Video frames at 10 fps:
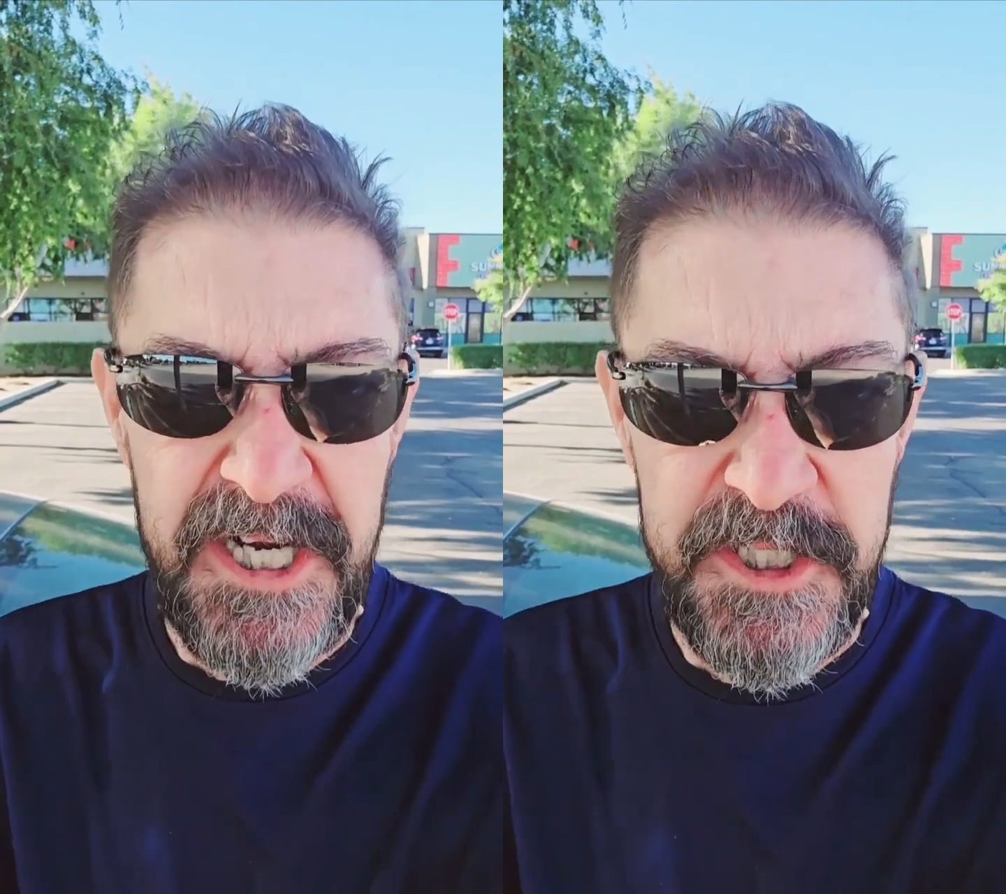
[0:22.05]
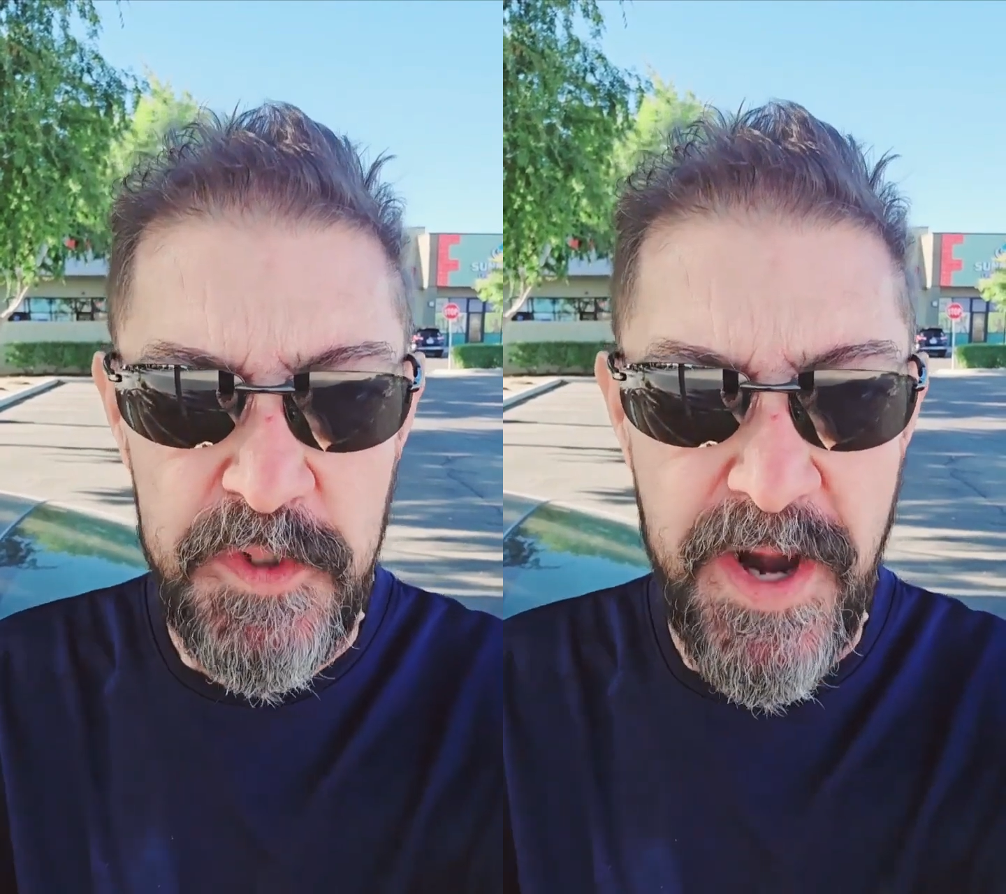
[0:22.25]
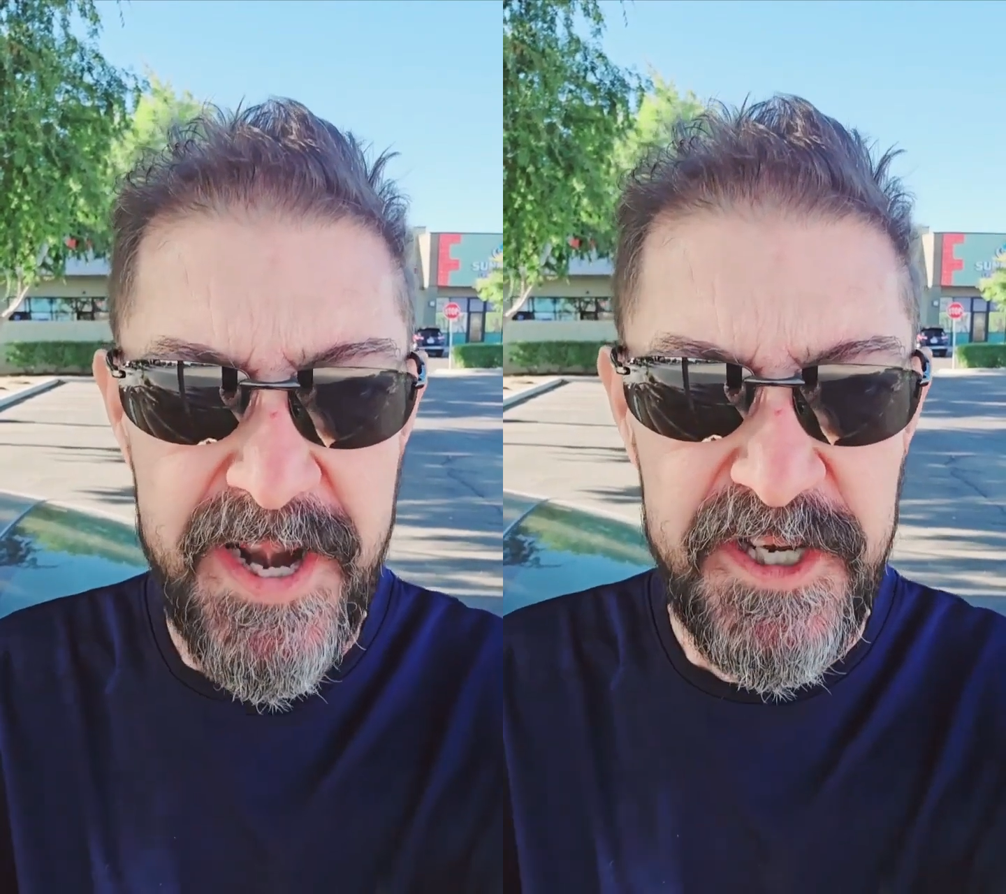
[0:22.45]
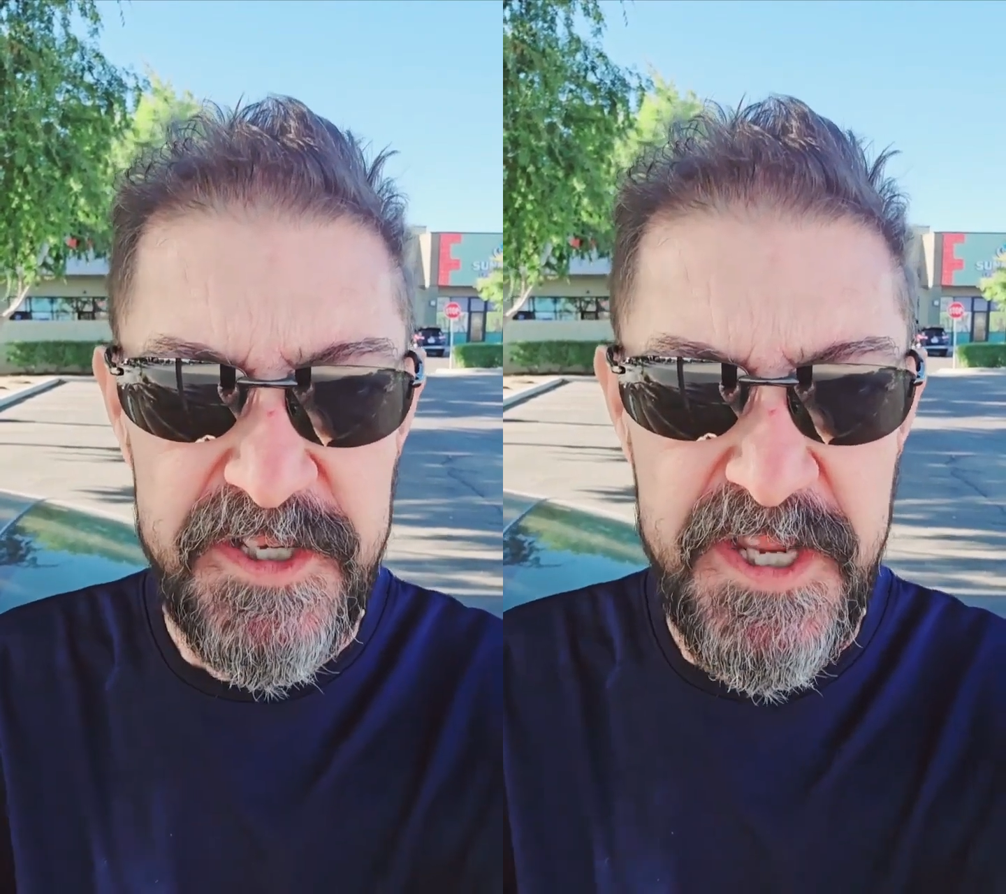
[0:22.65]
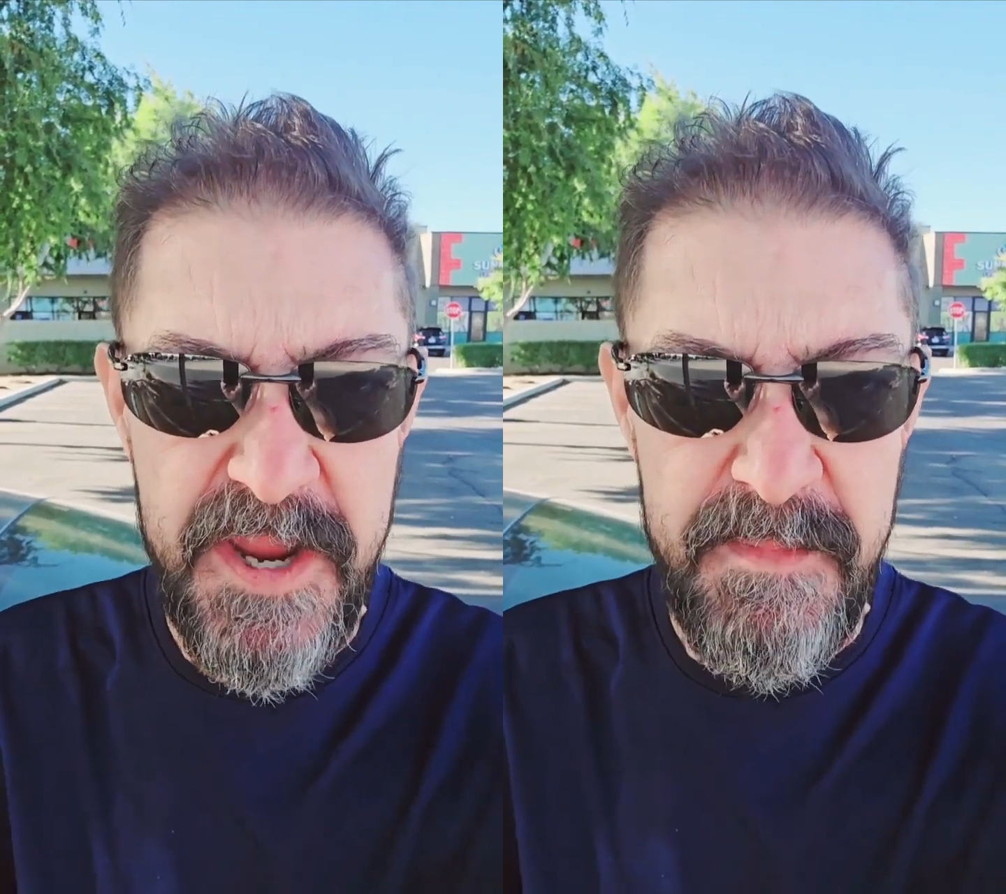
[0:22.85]

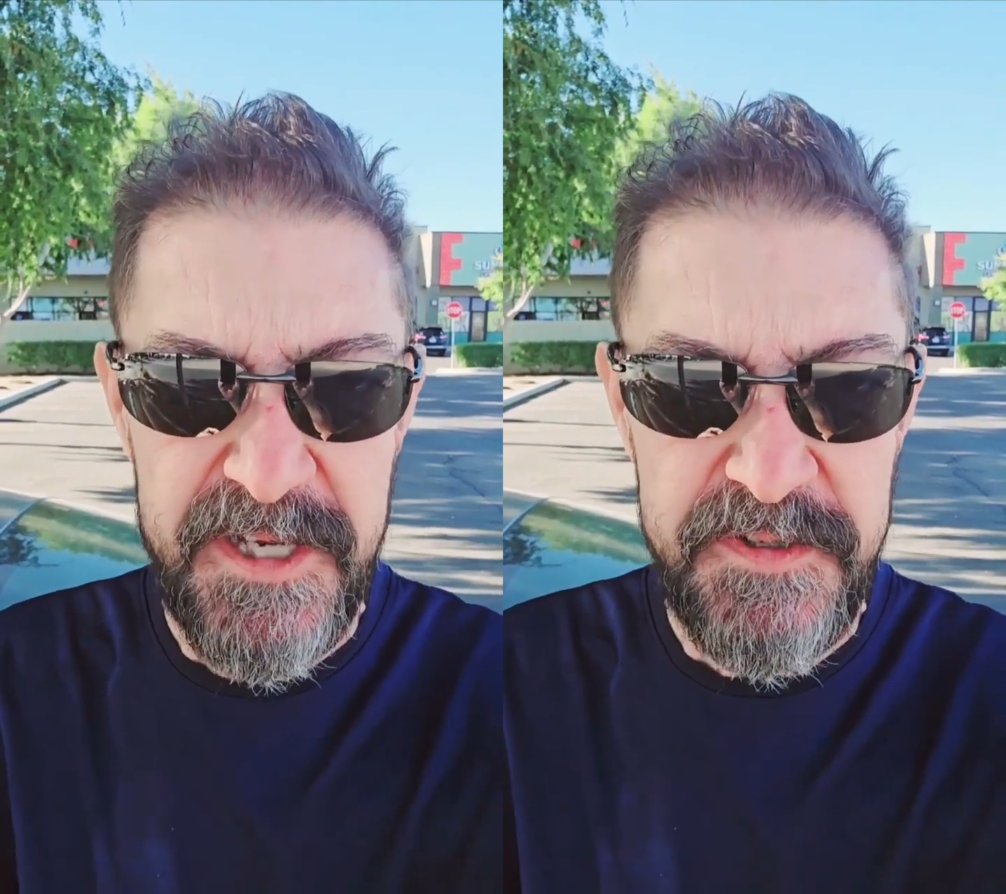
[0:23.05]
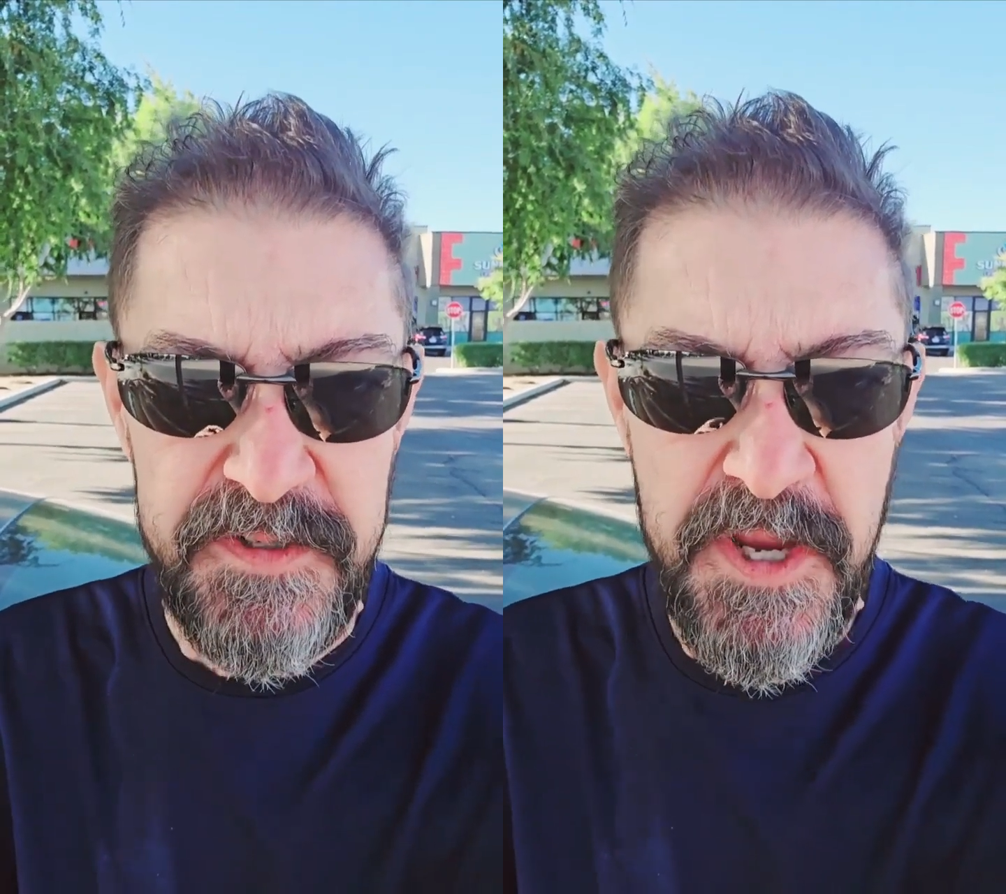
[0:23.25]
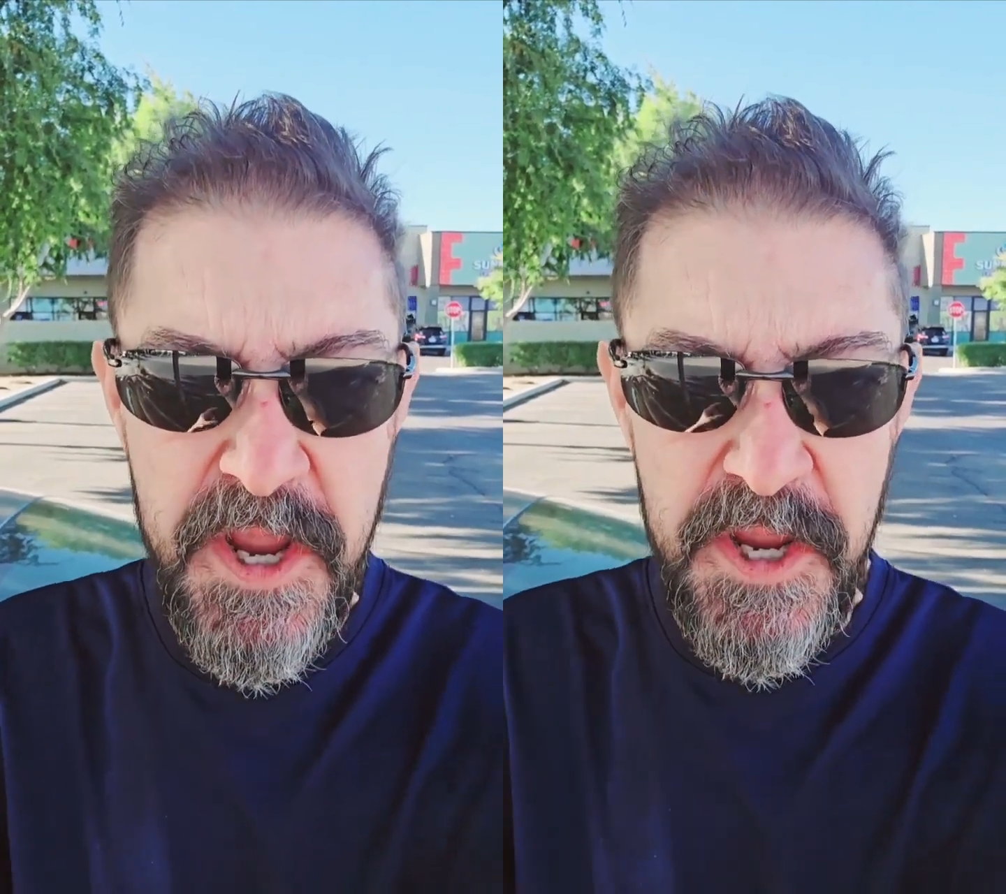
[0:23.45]
arthritis demons.